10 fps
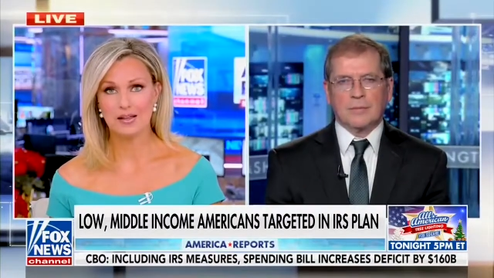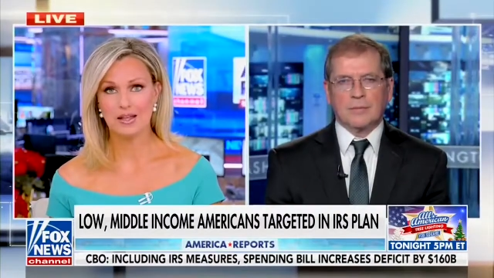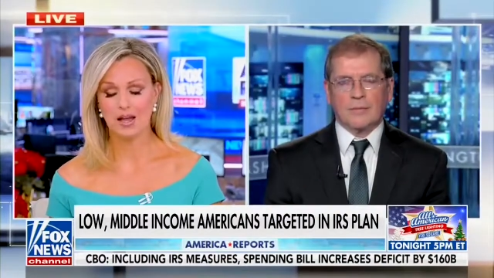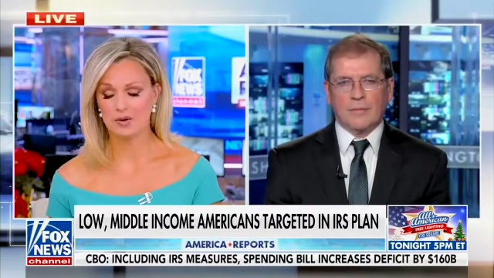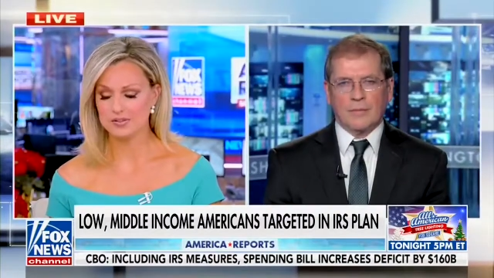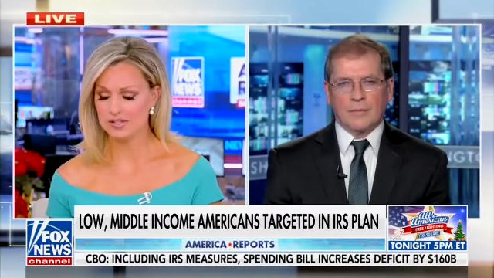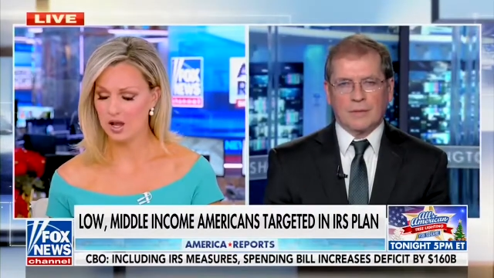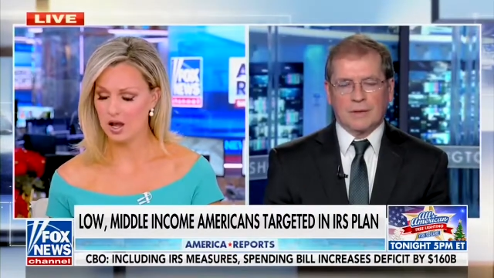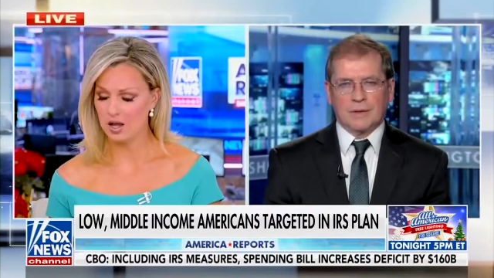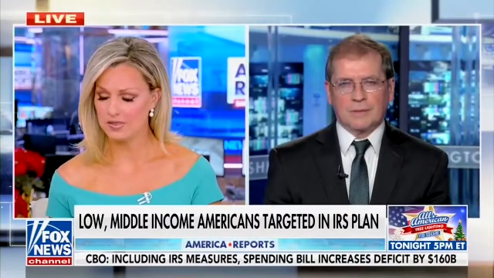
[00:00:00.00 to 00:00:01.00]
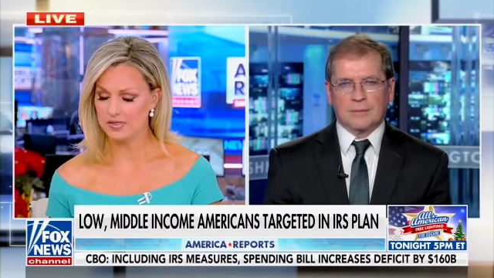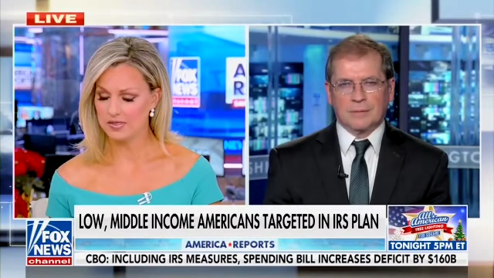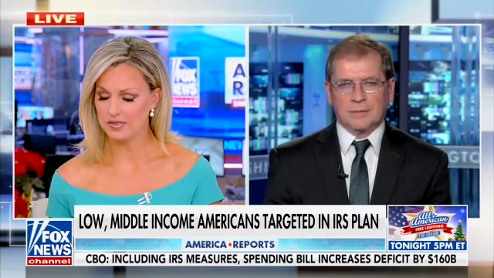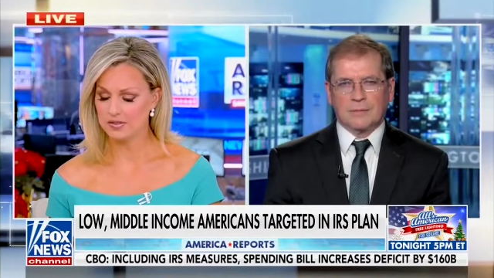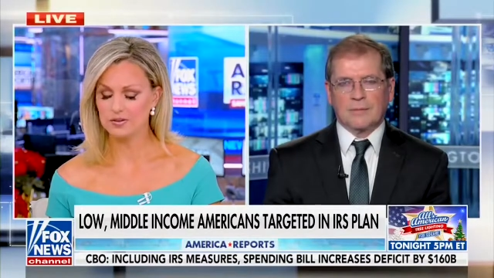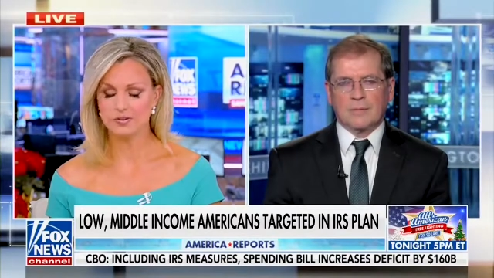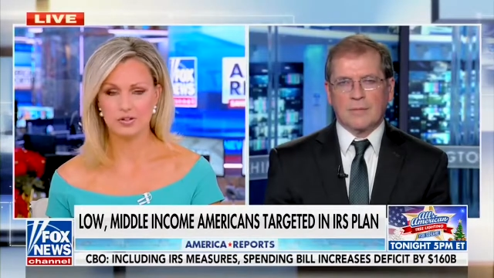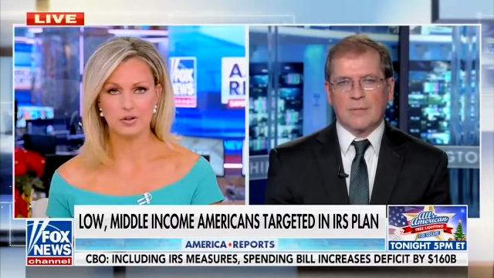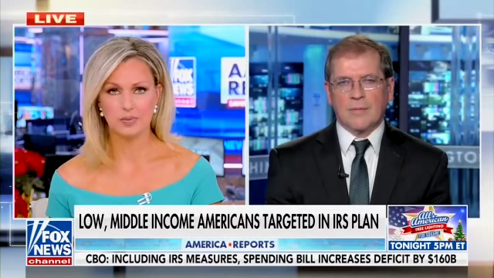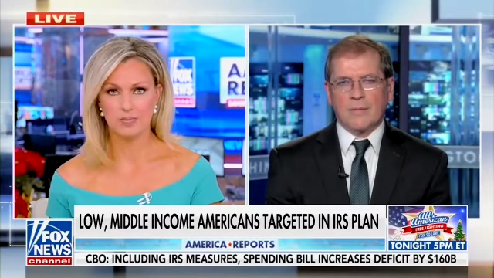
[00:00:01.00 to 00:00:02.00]
Speaker 1: accounts. Uh, to
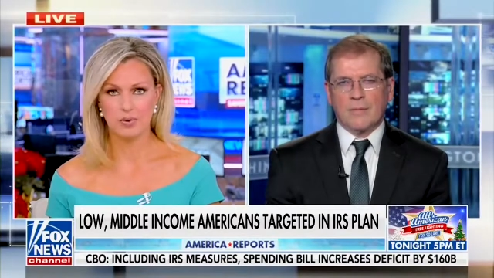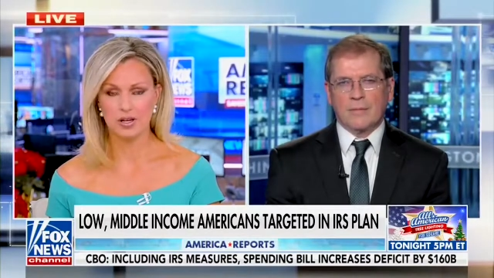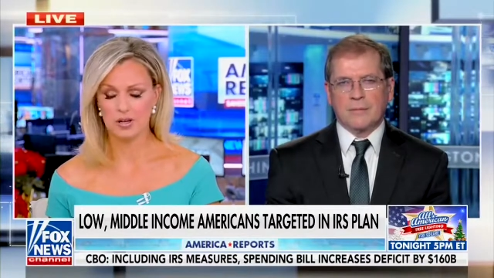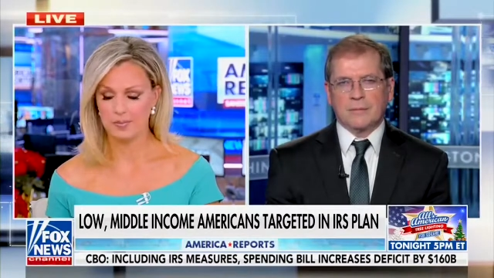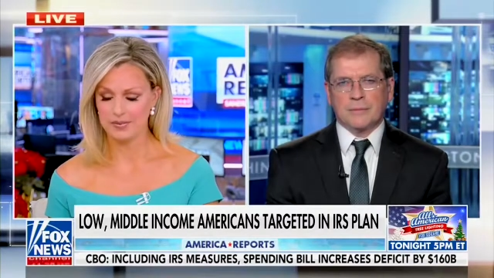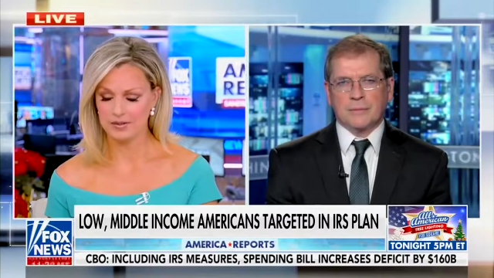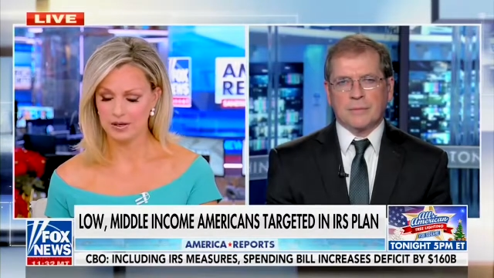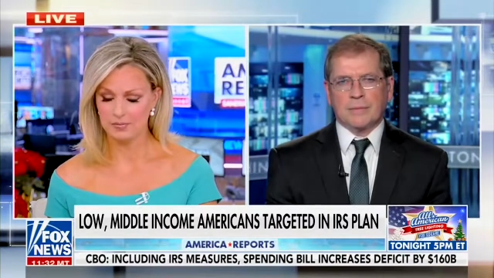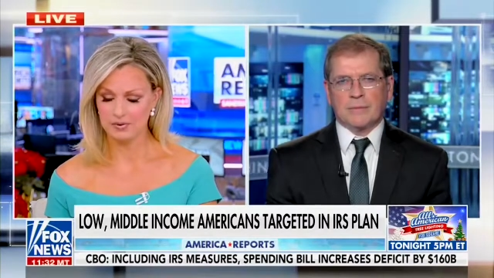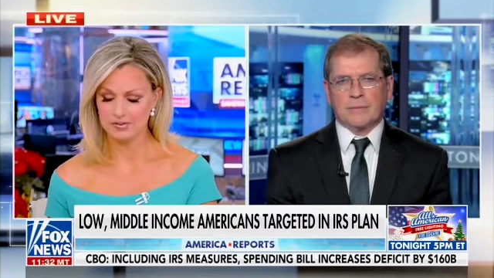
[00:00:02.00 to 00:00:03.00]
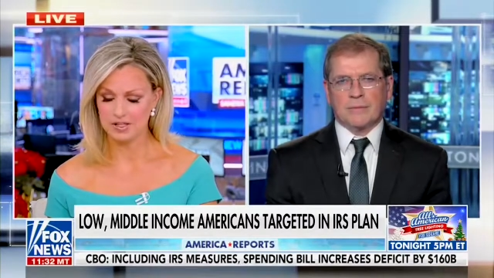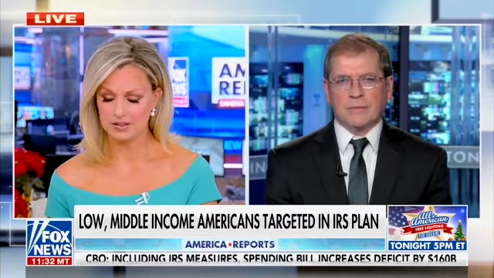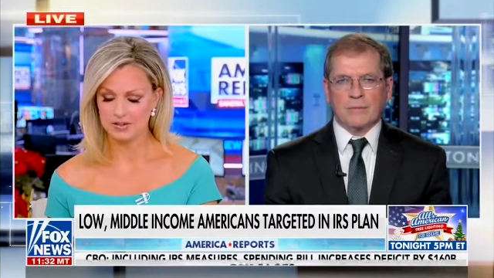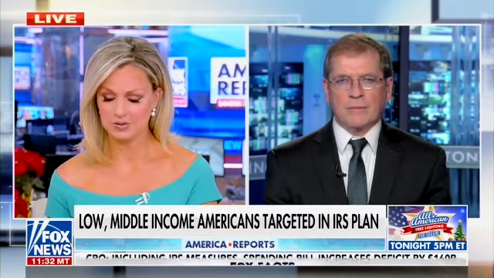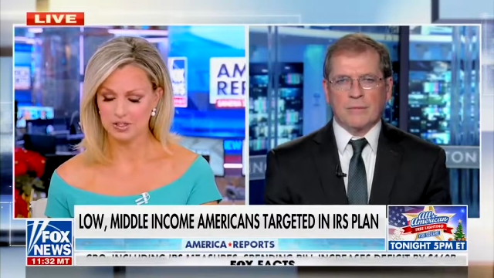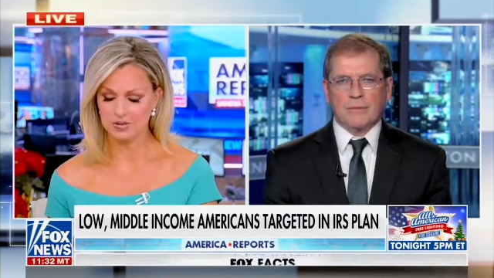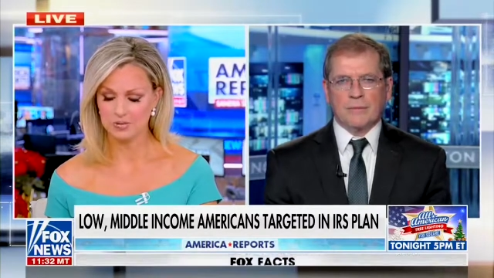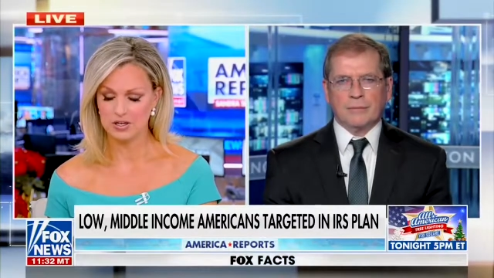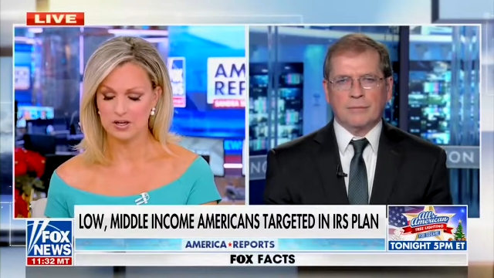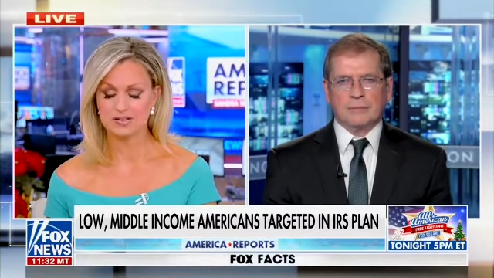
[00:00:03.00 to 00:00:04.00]
your point about the numbers that the Joint
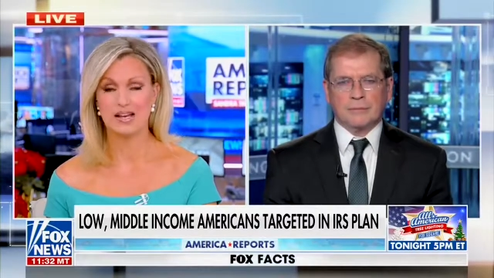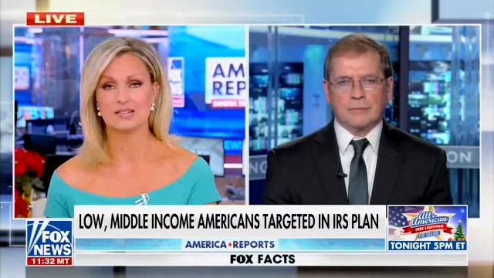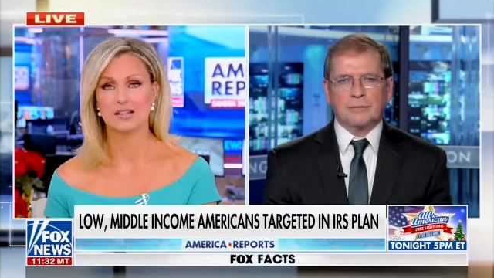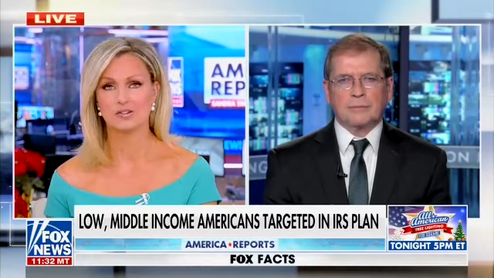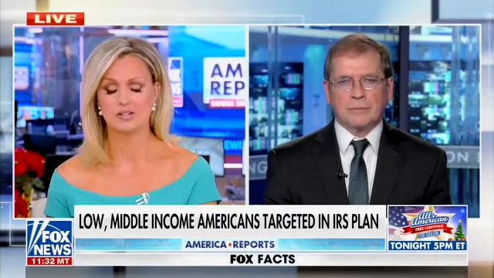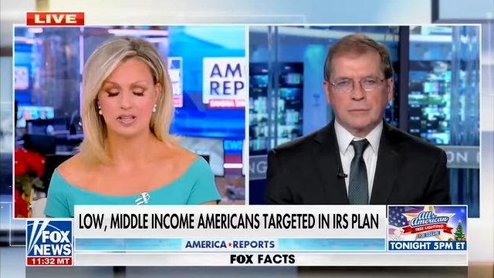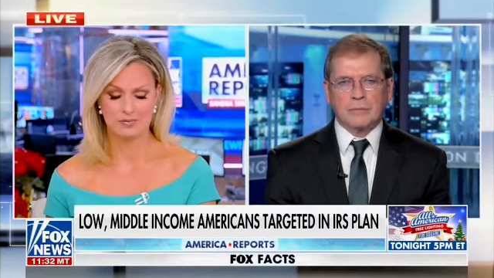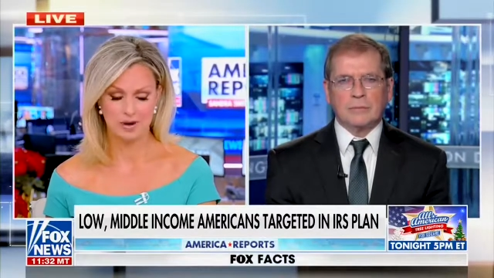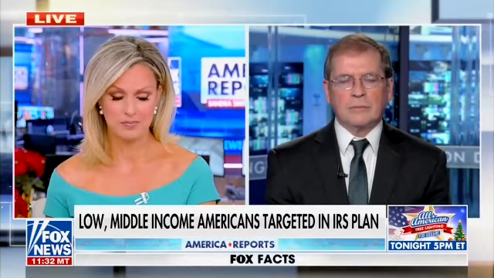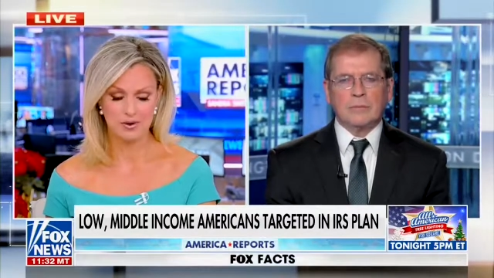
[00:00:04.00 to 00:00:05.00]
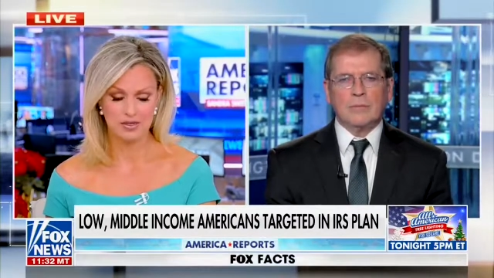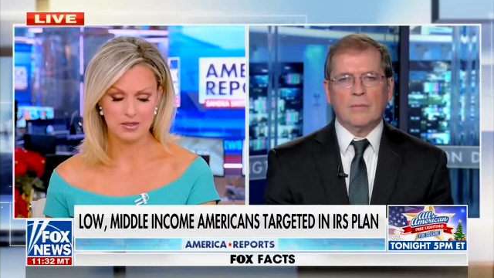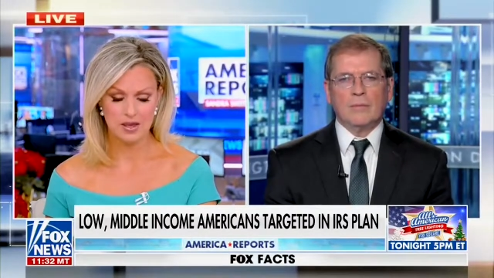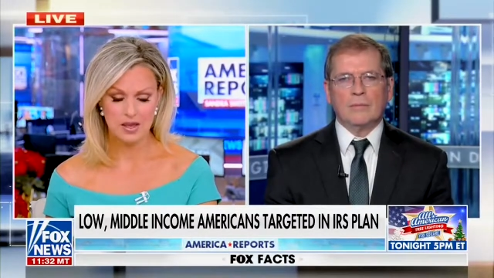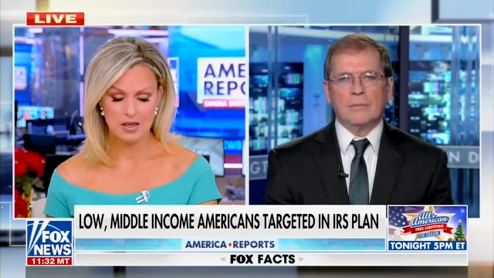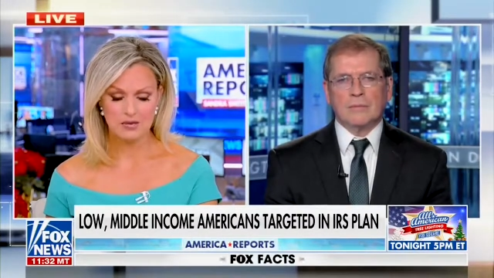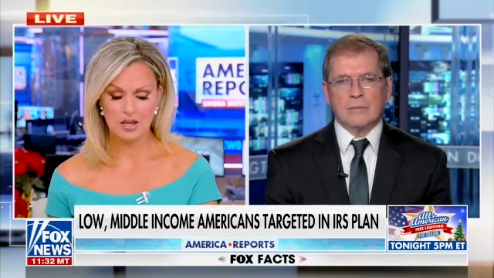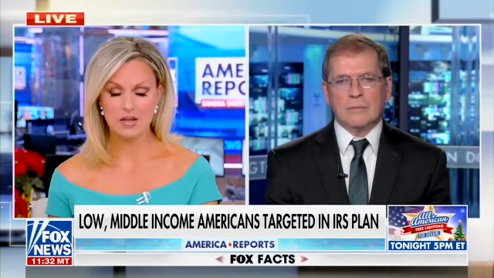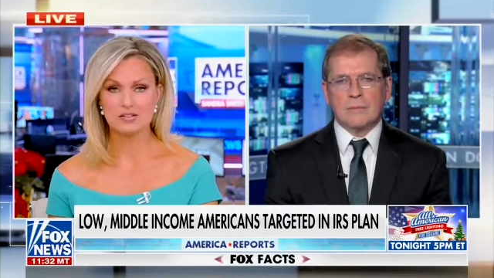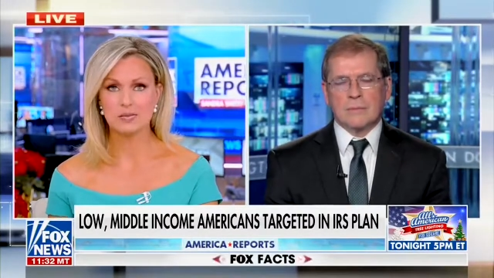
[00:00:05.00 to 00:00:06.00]
Committee on Taxation came up with, mm.
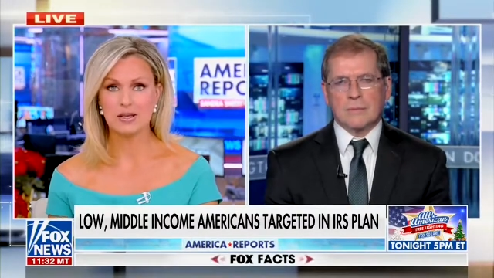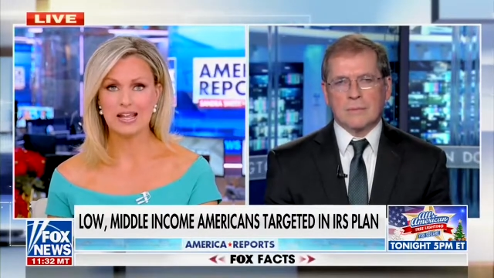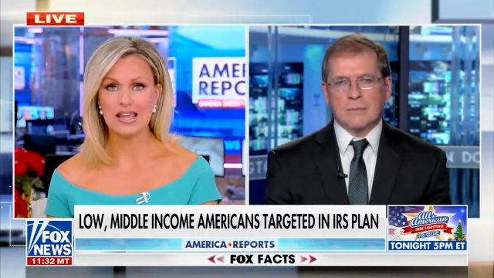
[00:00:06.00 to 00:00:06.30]
they estimate